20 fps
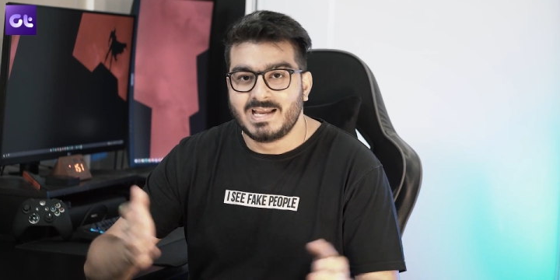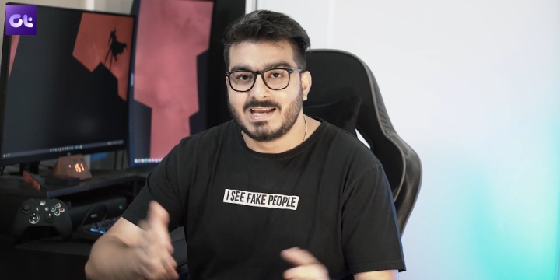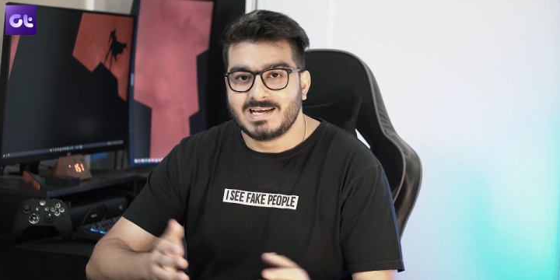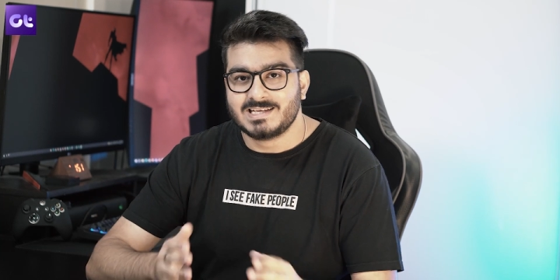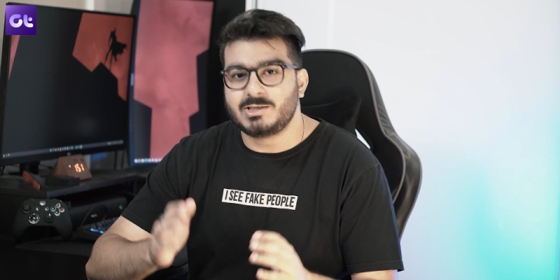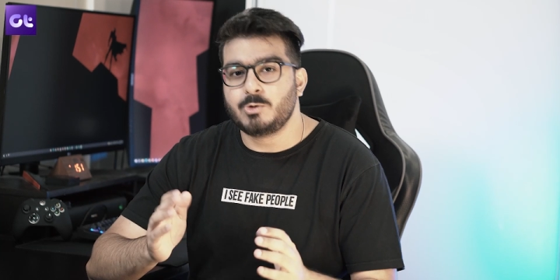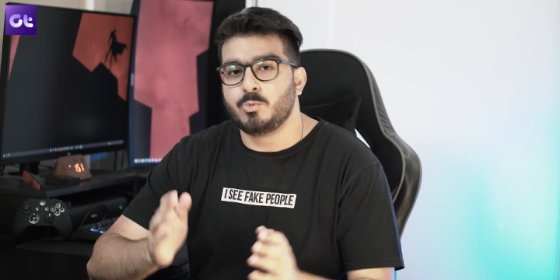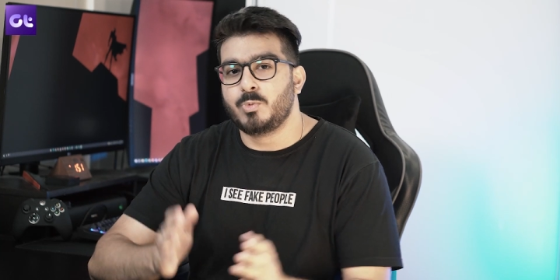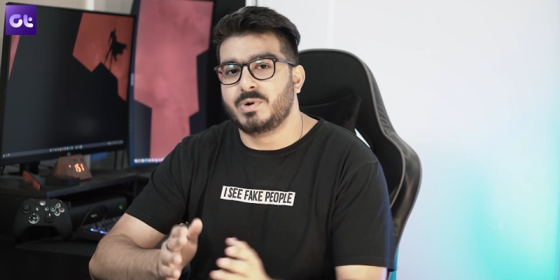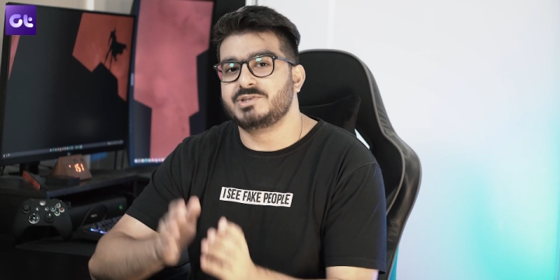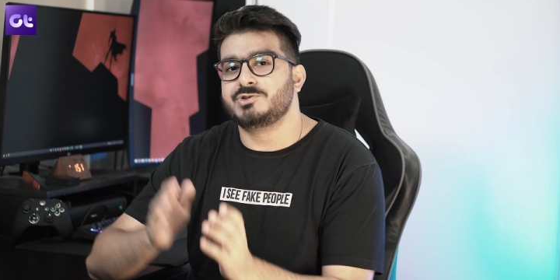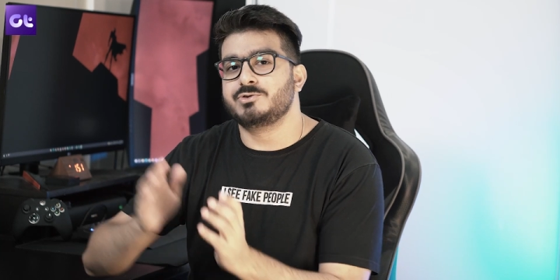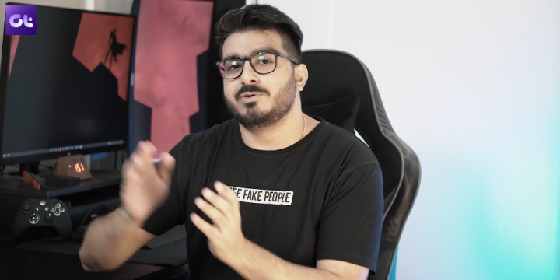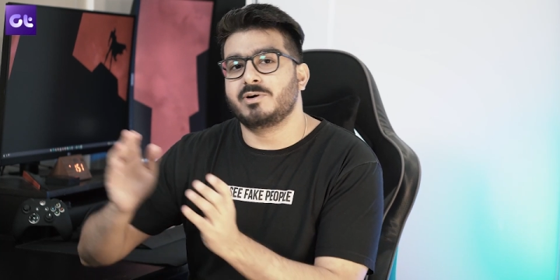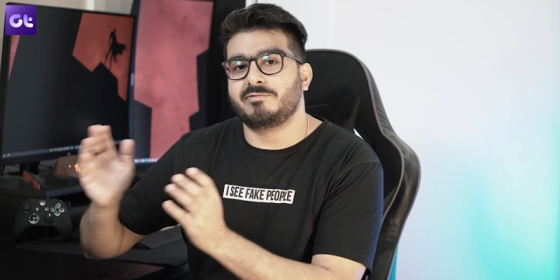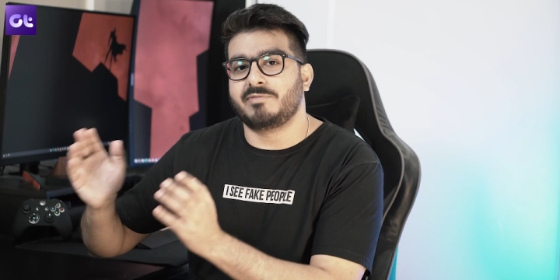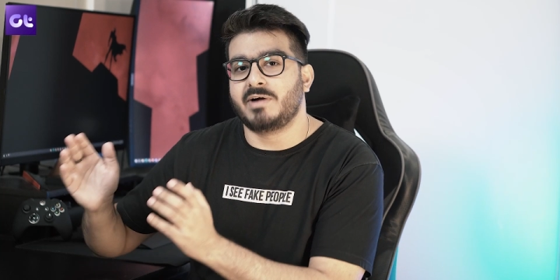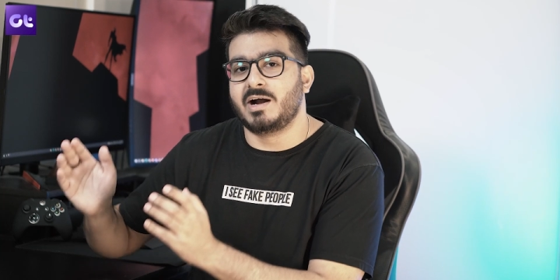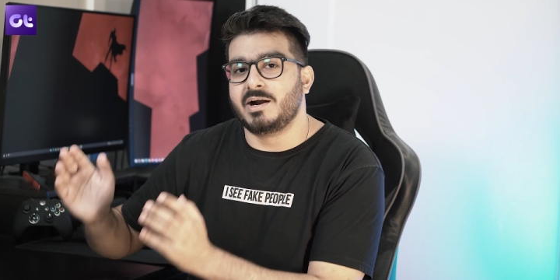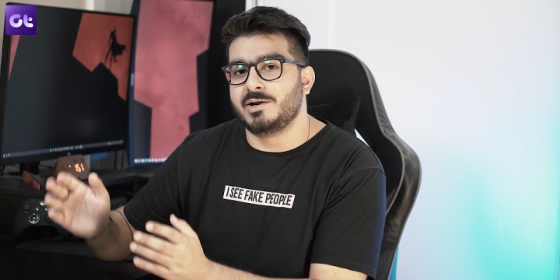See, once you
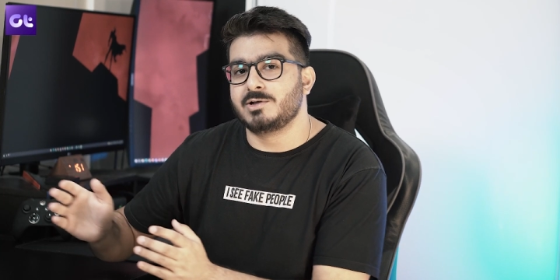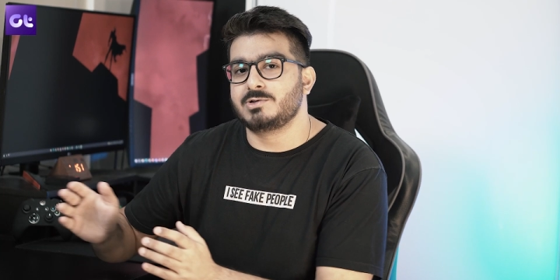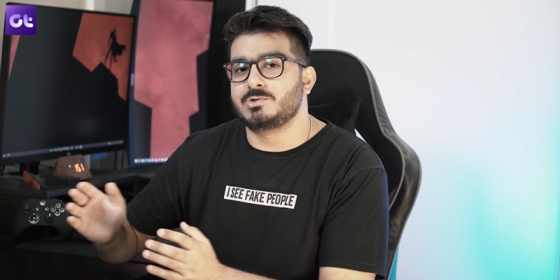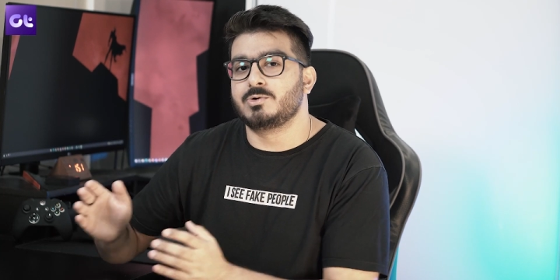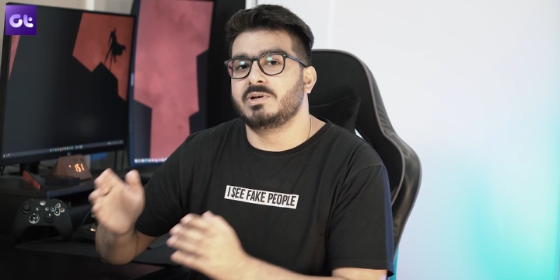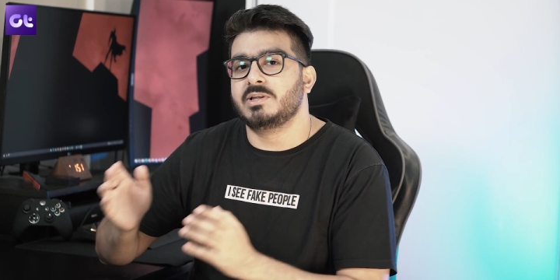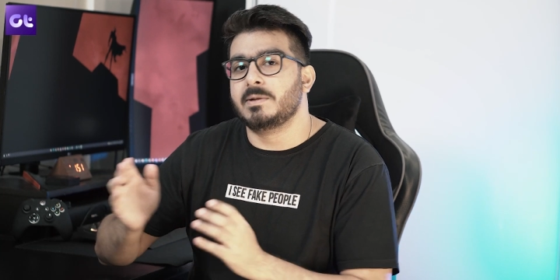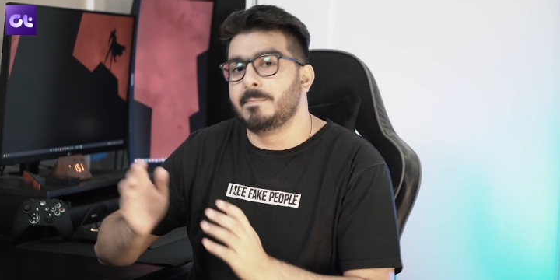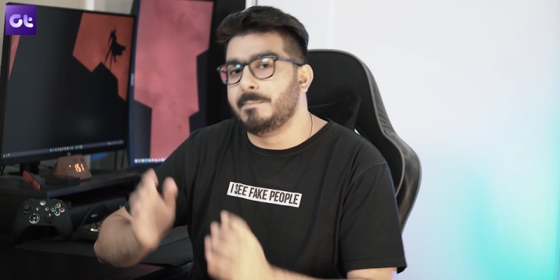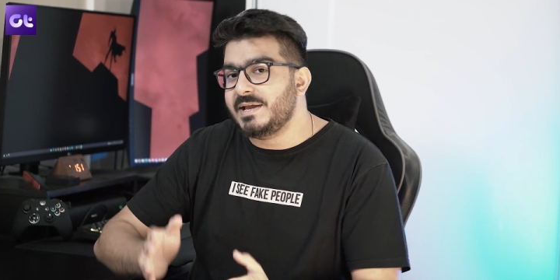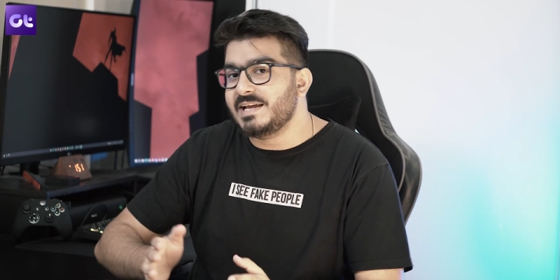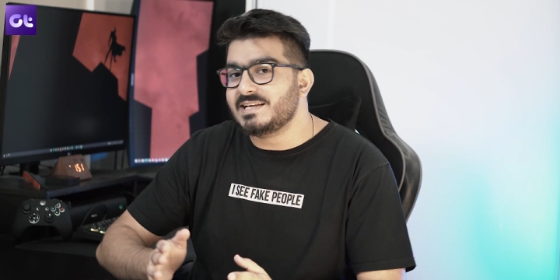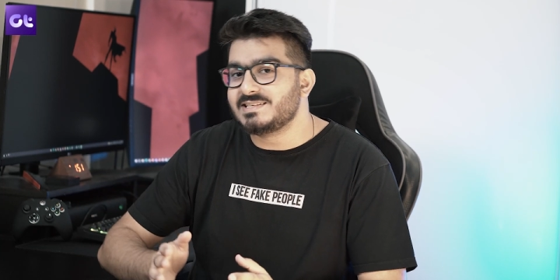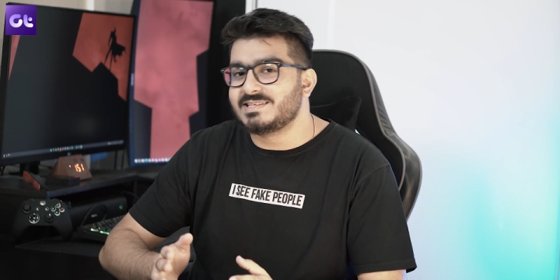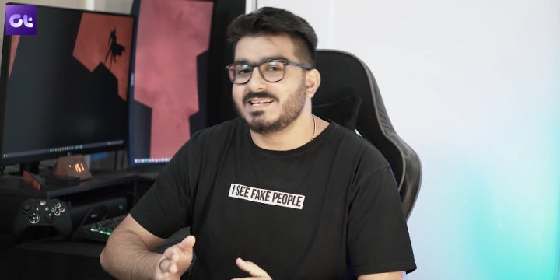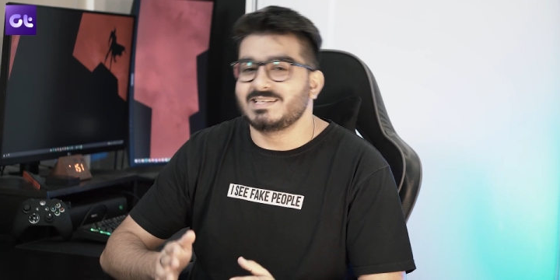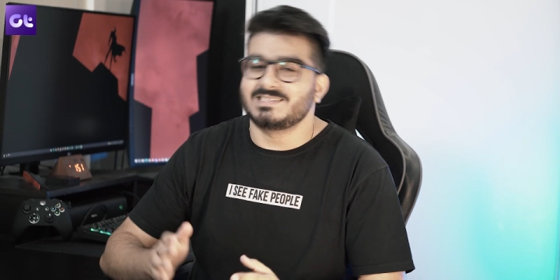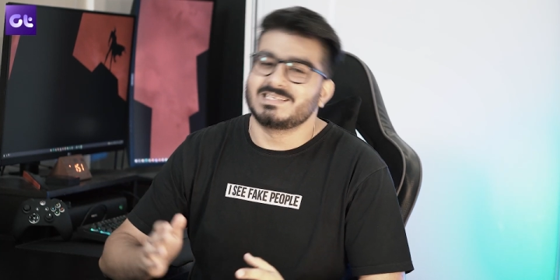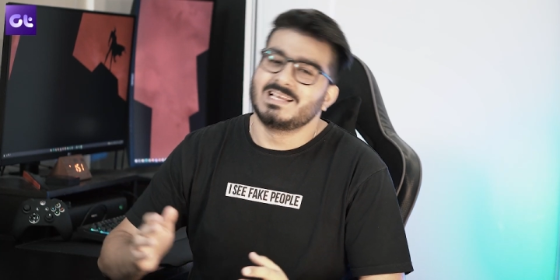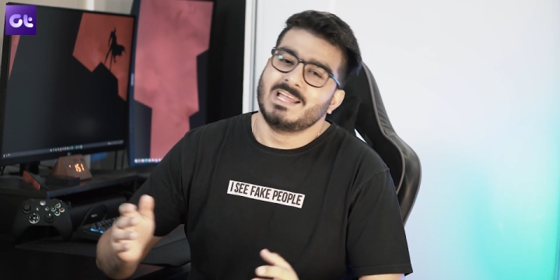have understood the
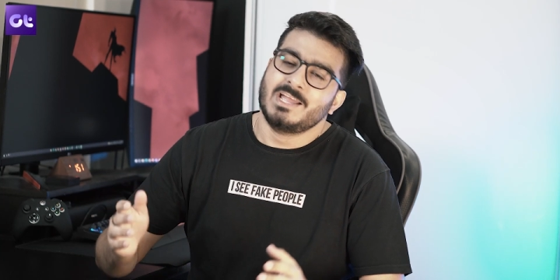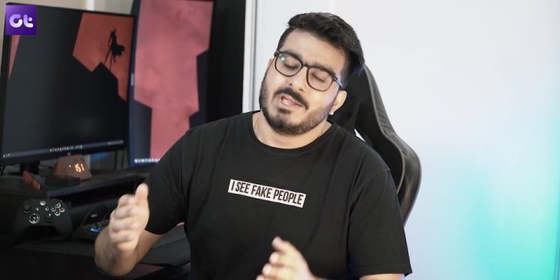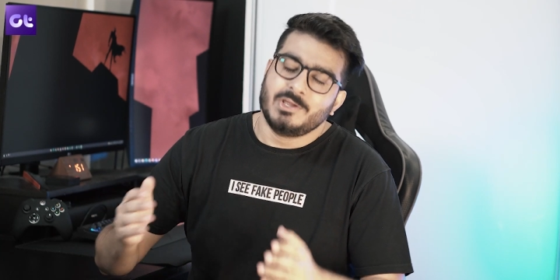basics,